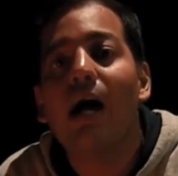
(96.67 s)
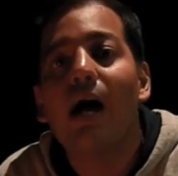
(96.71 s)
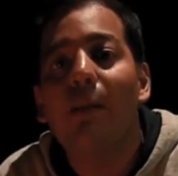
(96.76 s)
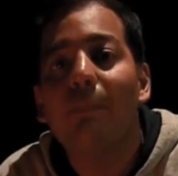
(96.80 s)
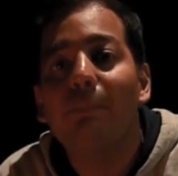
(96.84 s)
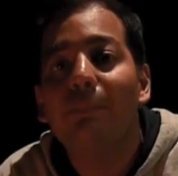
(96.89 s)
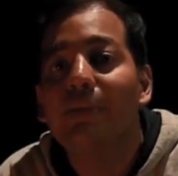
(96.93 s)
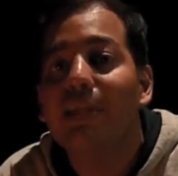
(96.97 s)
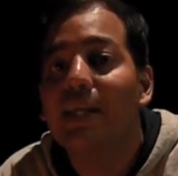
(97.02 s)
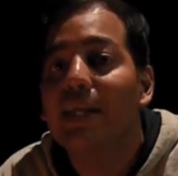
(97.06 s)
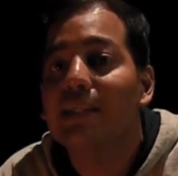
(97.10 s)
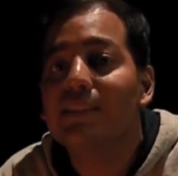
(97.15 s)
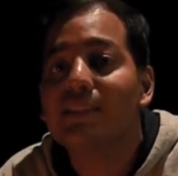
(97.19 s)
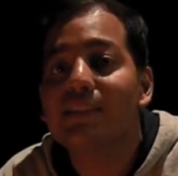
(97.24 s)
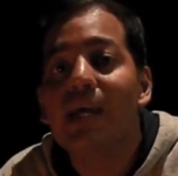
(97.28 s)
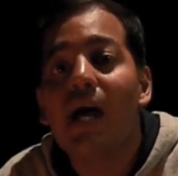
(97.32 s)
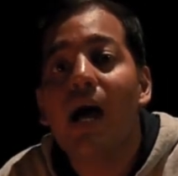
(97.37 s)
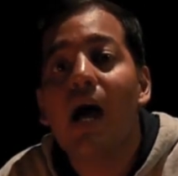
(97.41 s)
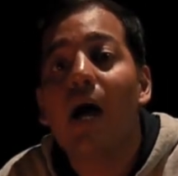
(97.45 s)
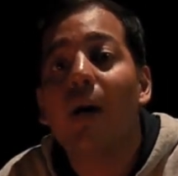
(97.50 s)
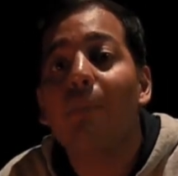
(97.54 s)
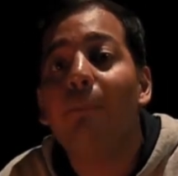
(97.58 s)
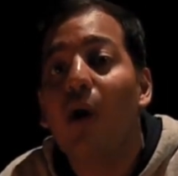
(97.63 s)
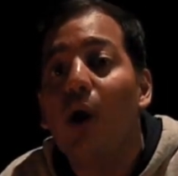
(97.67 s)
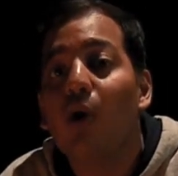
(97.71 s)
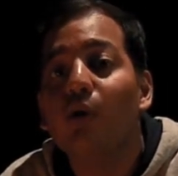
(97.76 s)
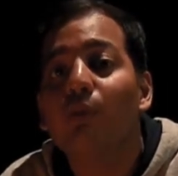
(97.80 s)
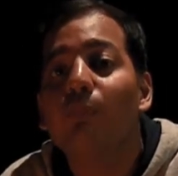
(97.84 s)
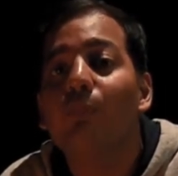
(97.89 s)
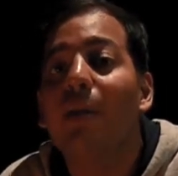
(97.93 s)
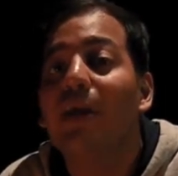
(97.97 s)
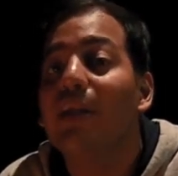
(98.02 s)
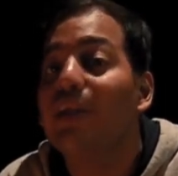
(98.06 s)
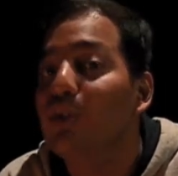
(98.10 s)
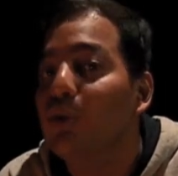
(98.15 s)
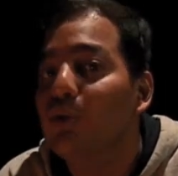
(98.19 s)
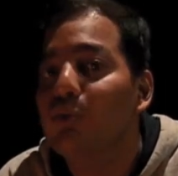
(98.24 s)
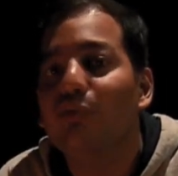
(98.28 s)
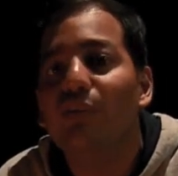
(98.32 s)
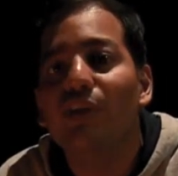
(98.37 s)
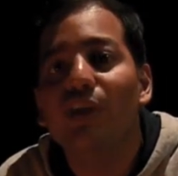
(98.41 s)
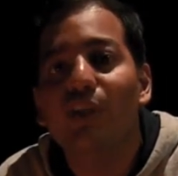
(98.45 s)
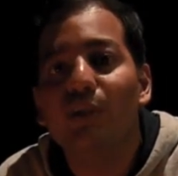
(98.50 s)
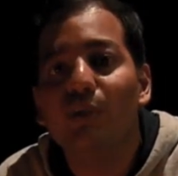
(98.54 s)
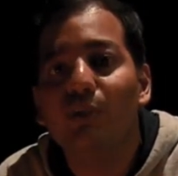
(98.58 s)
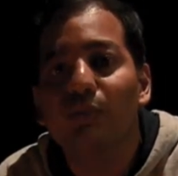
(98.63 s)
updates about my new
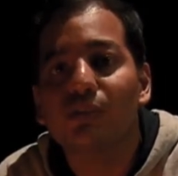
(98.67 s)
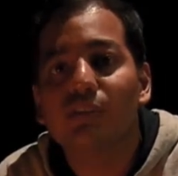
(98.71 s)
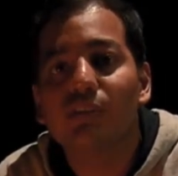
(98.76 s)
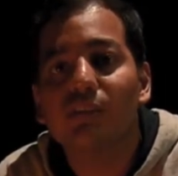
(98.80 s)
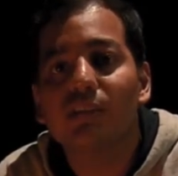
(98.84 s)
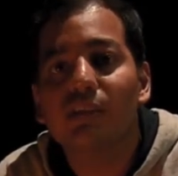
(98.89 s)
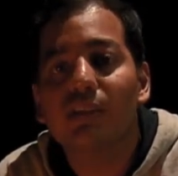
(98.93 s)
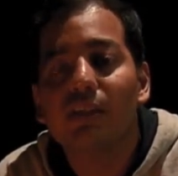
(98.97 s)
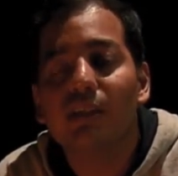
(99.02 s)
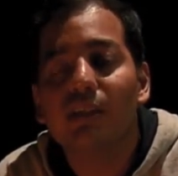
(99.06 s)
videos.